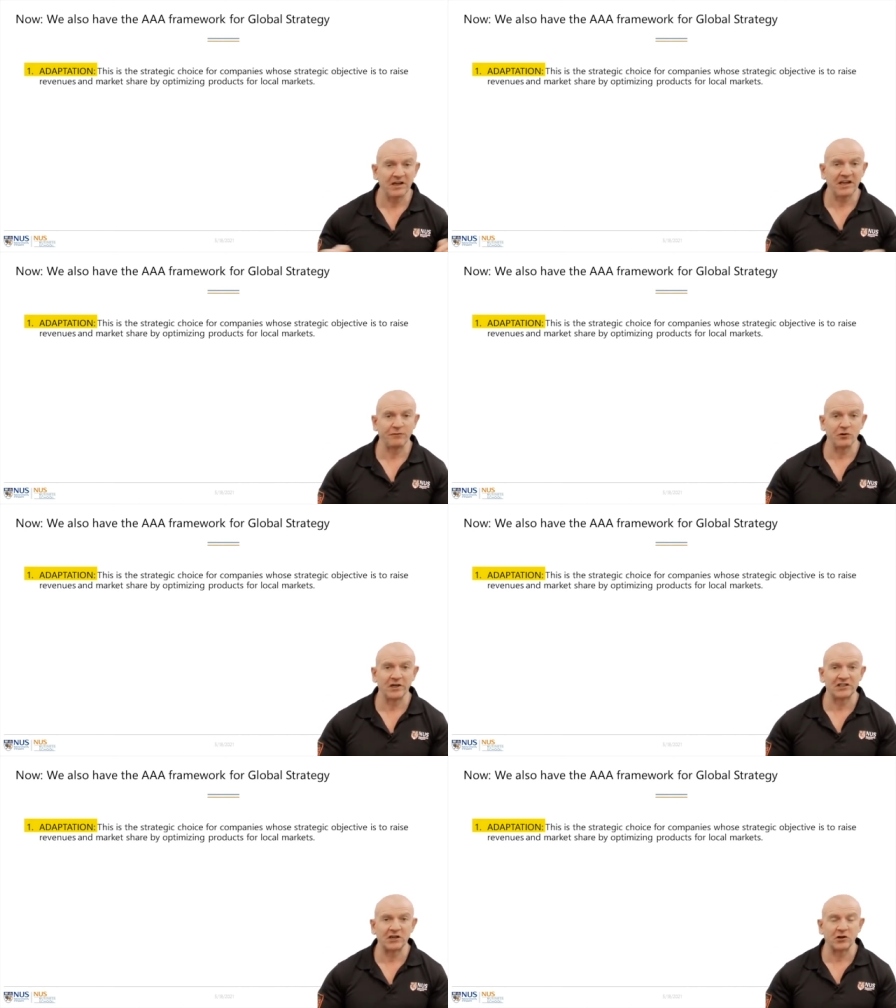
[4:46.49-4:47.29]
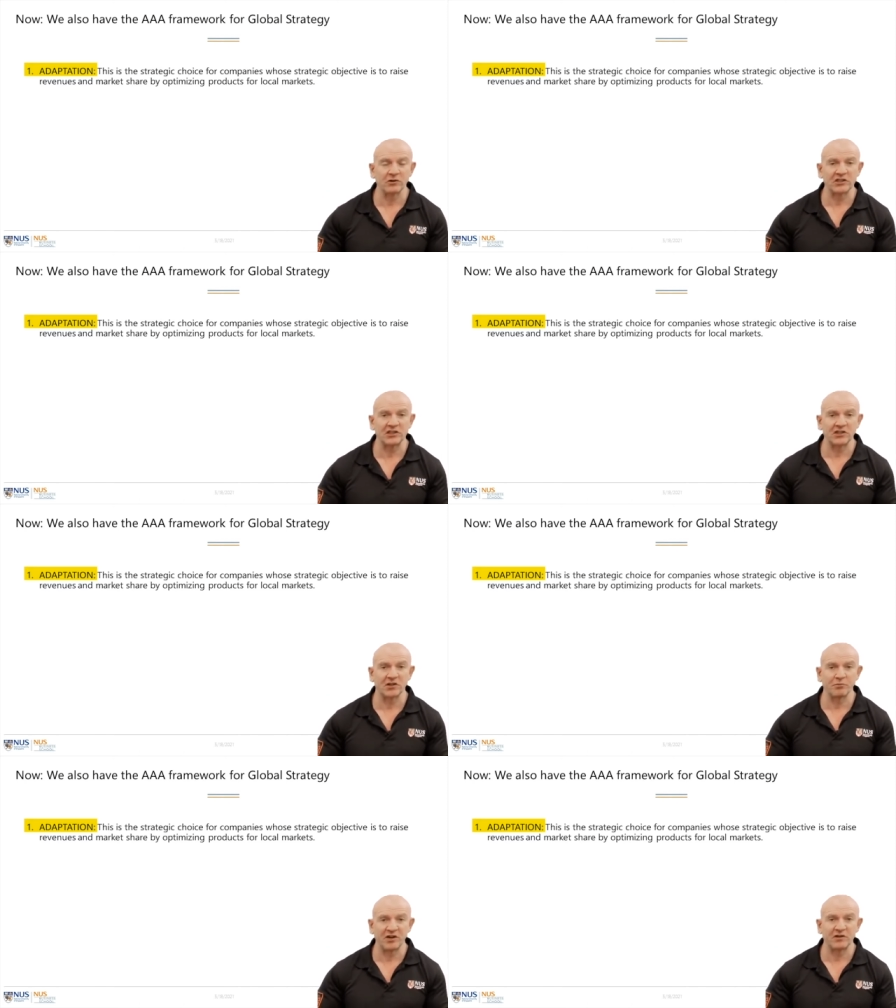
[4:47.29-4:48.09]
if you listen closely to the
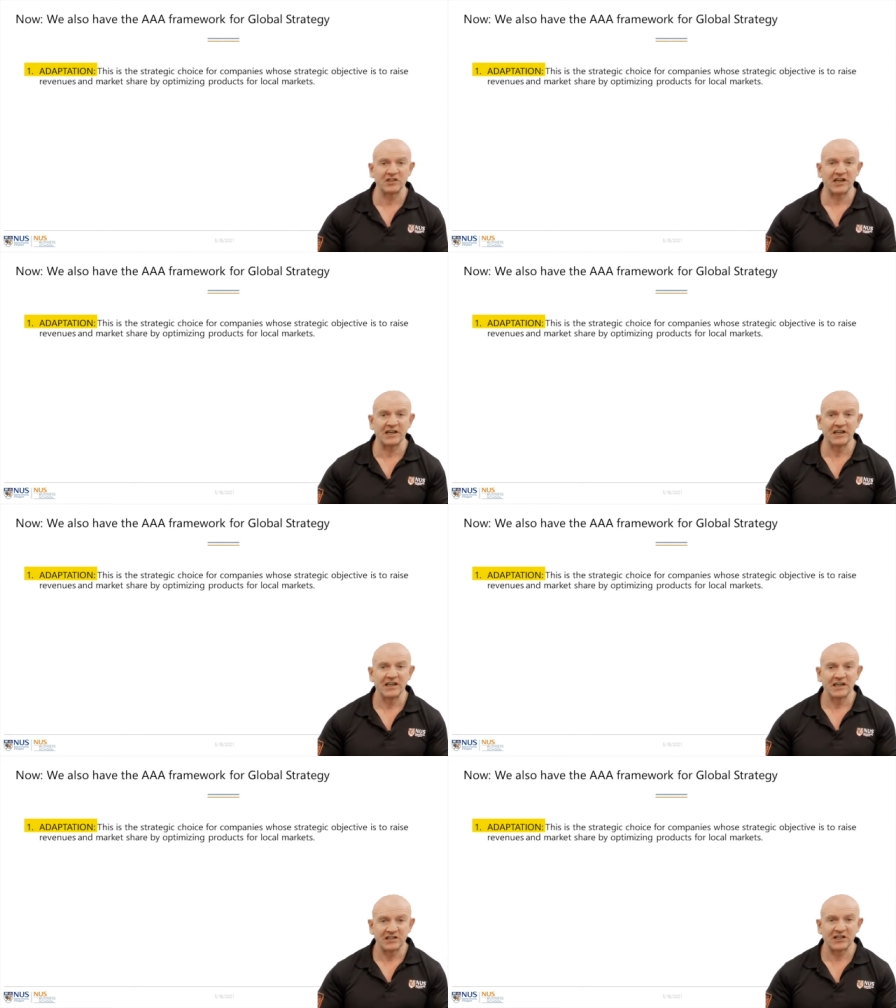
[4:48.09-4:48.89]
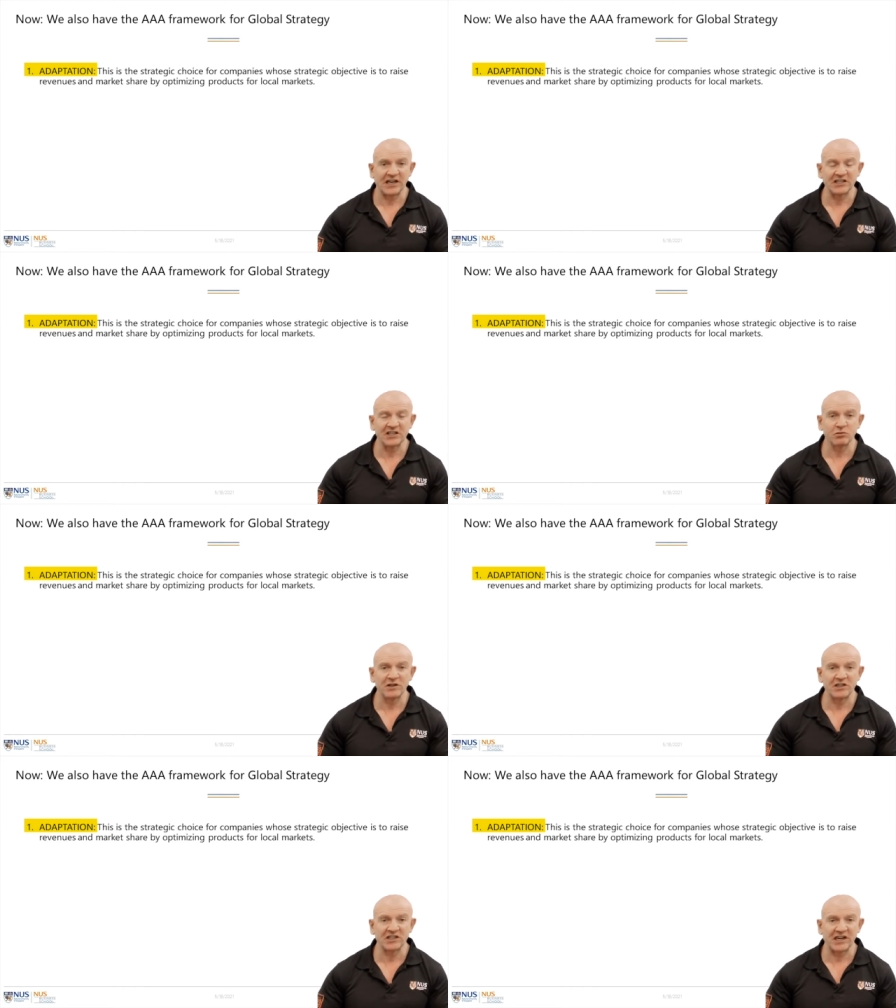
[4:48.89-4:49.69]
previous, to the ideas we
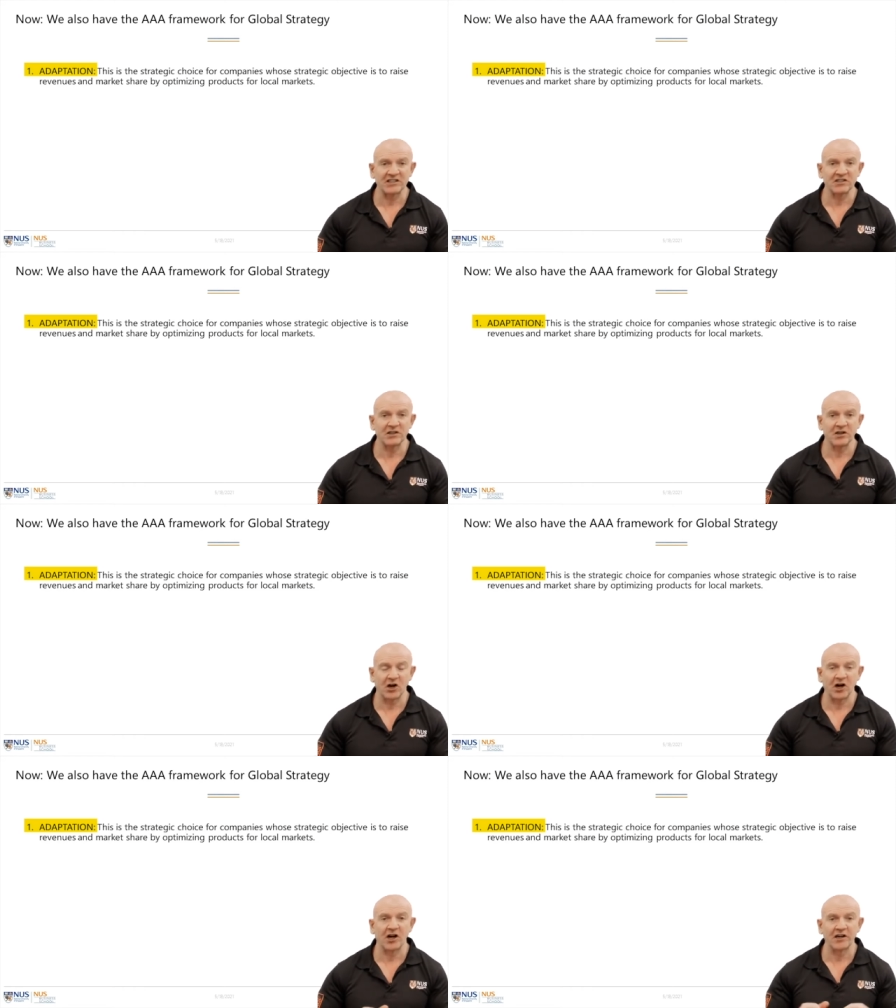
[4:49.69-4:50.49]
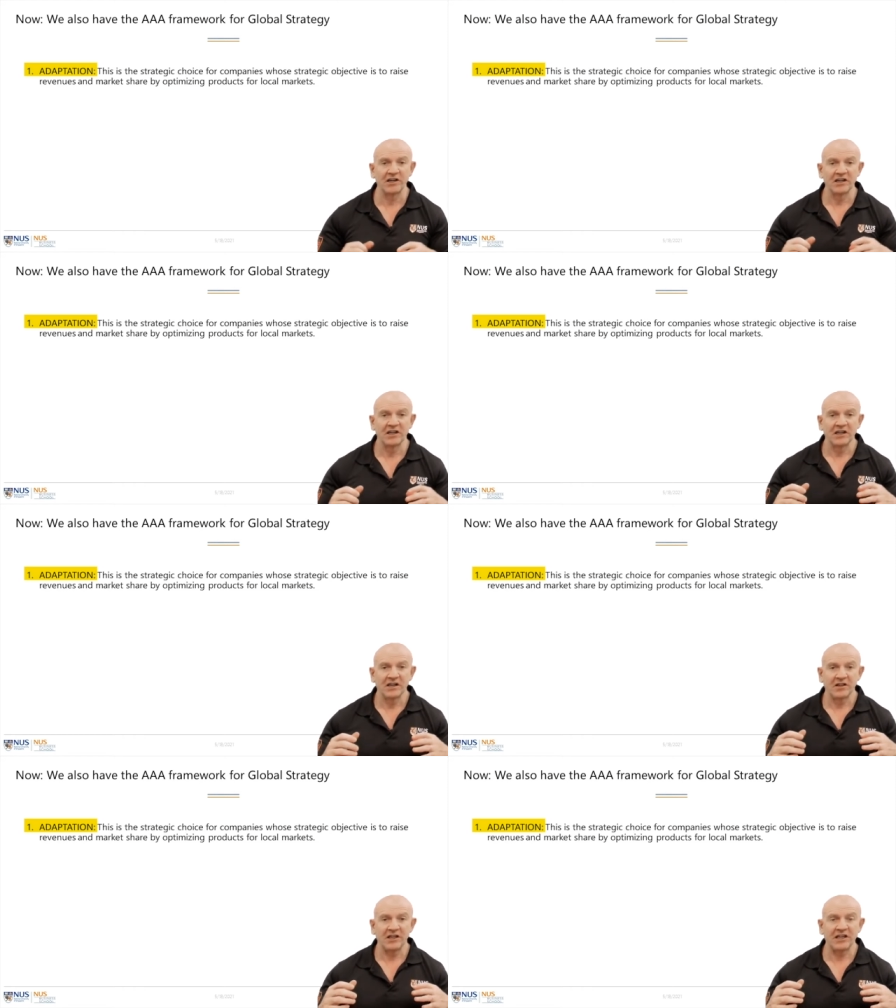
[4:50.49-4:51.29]
discussed on
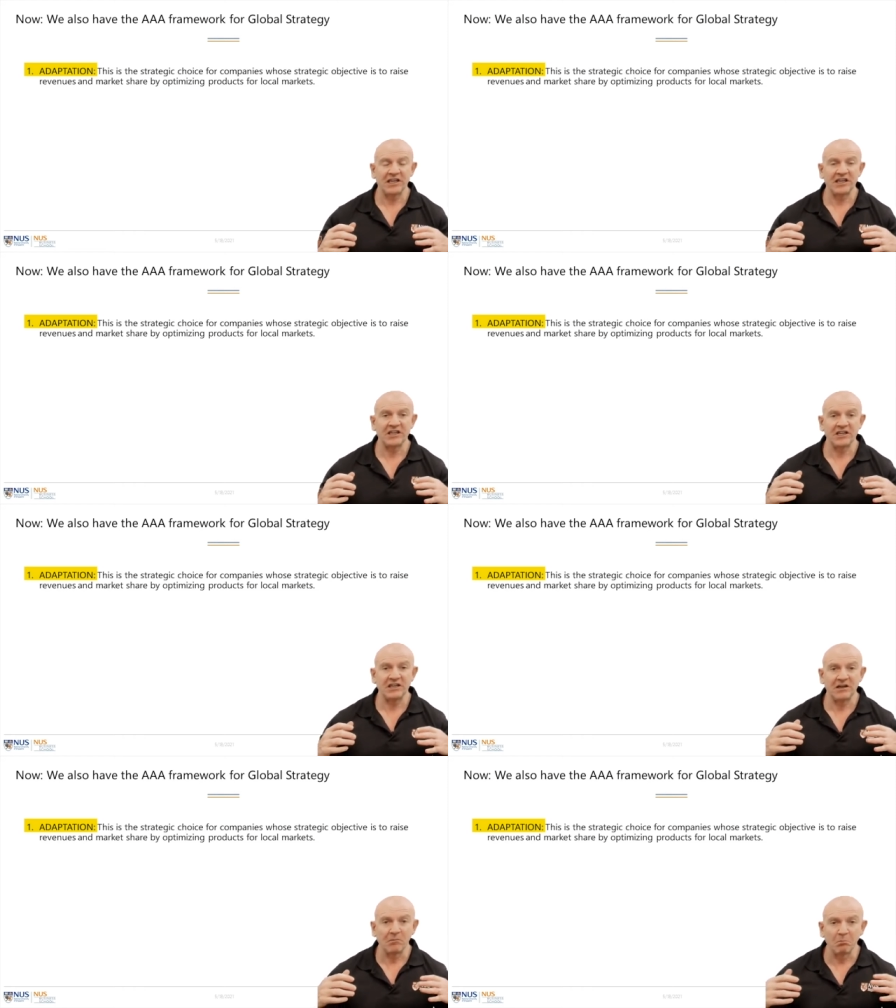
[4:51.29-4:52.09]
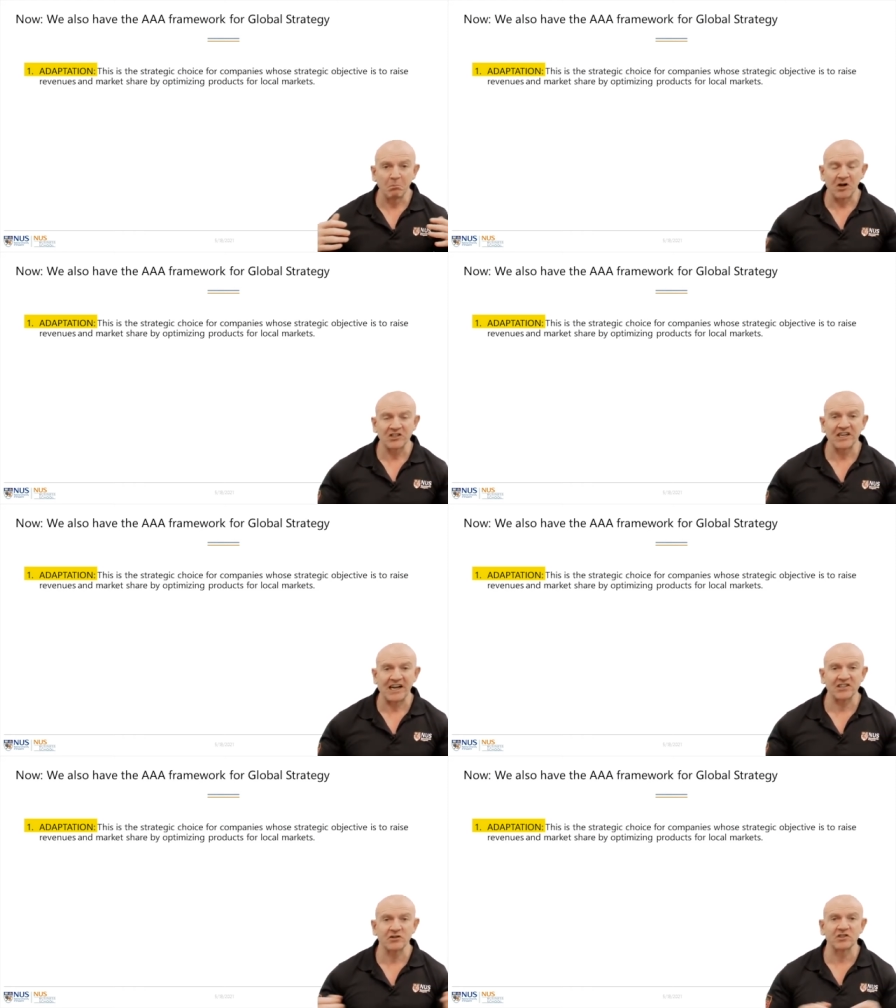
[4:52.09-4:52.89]
the
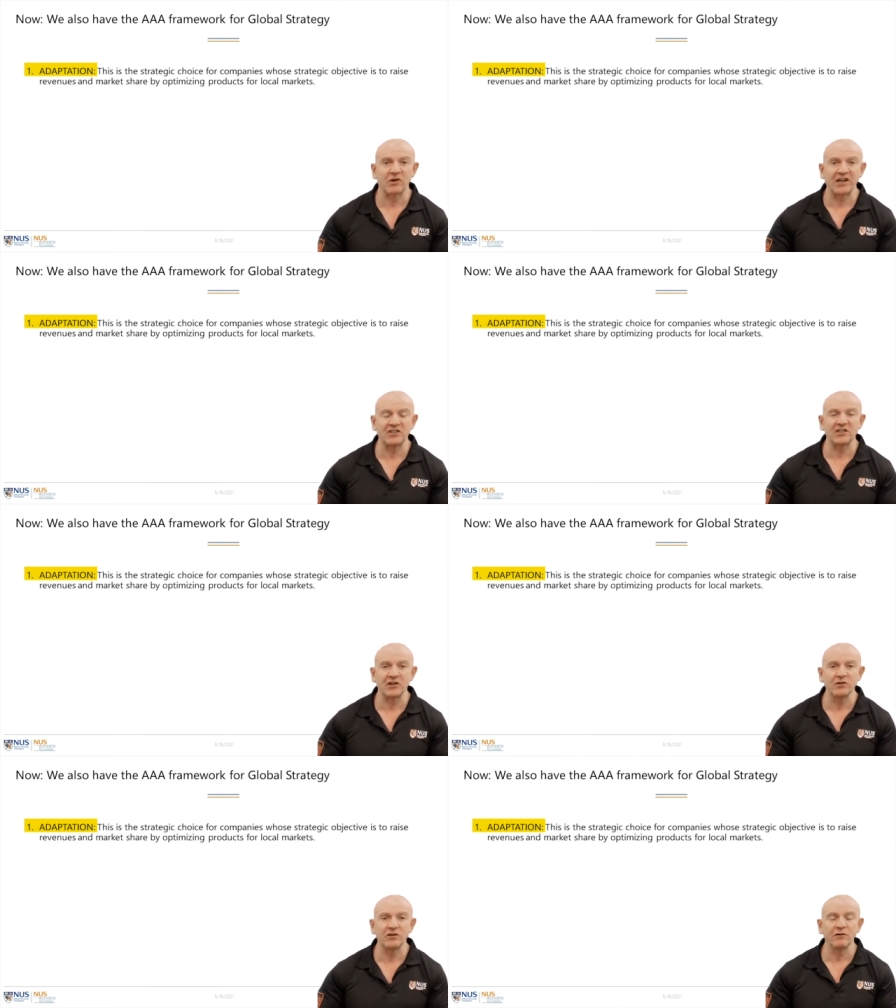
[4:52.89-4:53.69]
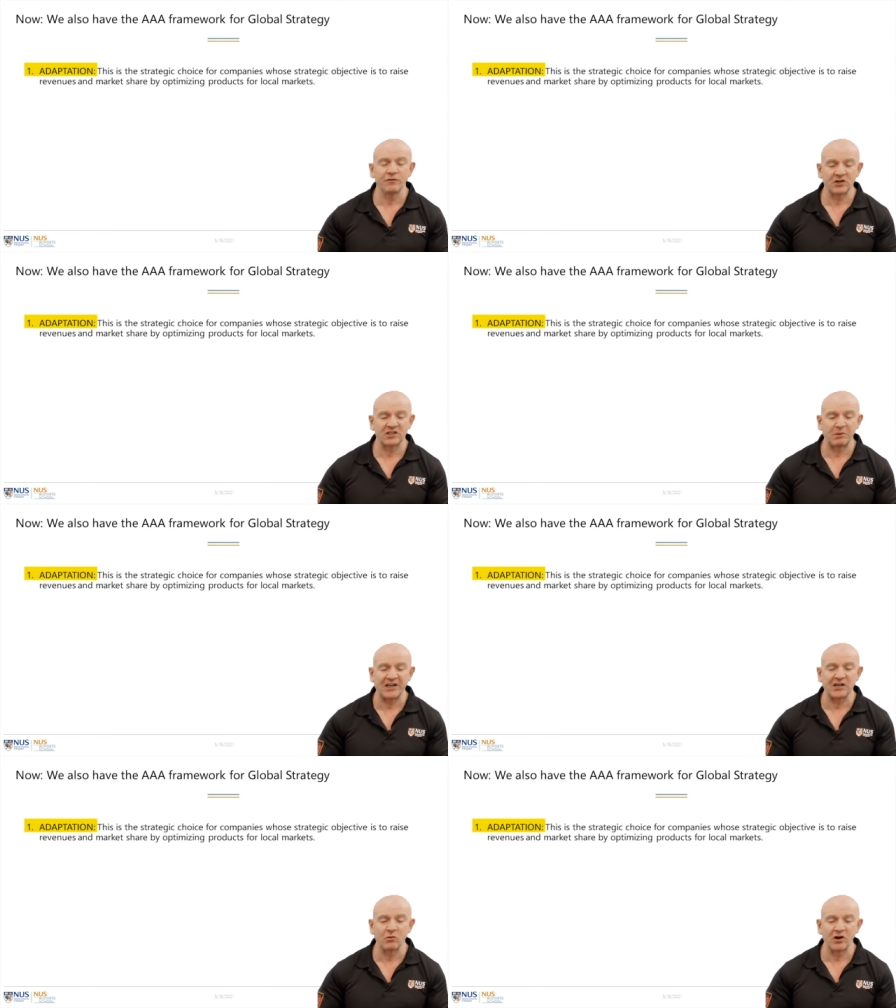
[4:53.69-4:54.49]
multinational strategy solution for a
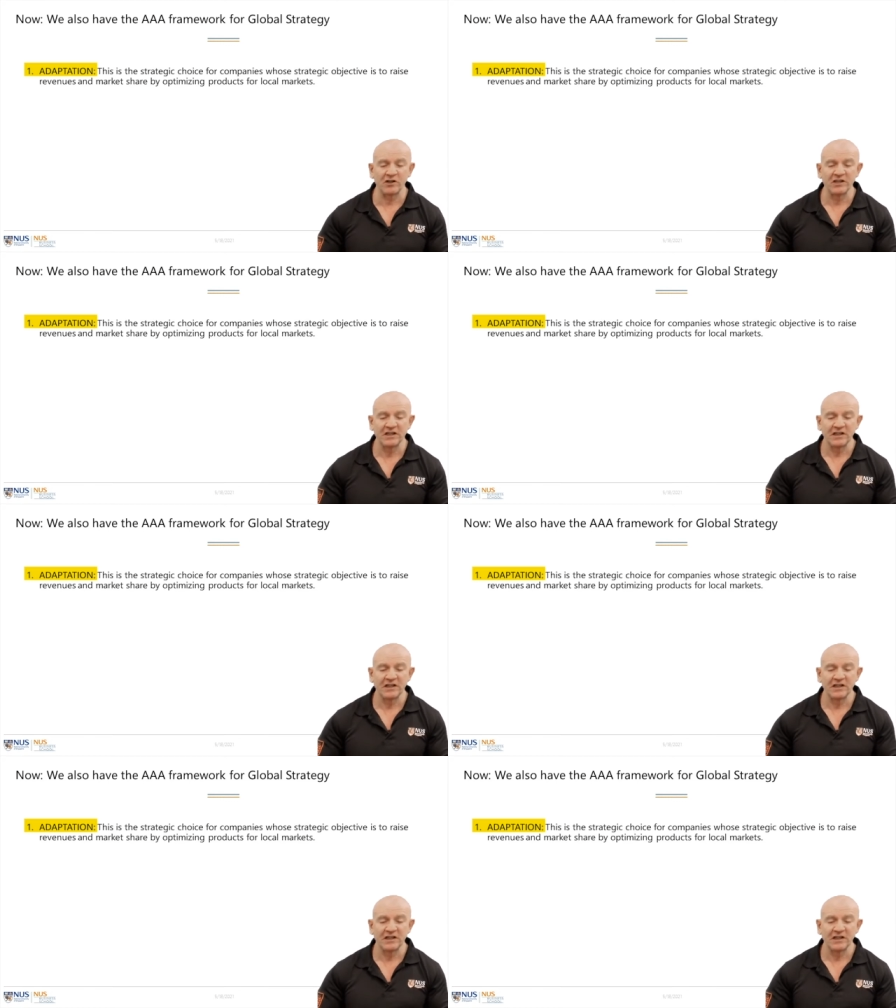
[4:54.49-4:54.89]
spiky world.